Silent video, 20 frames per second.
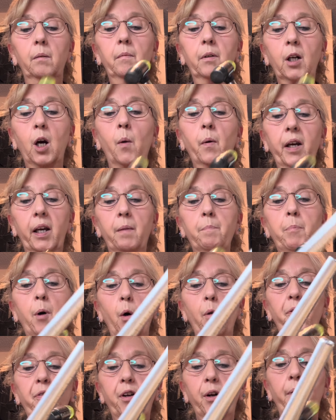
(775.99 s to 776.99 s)
going in
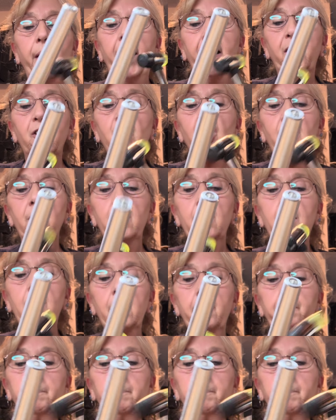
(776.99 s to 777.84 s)
both directions.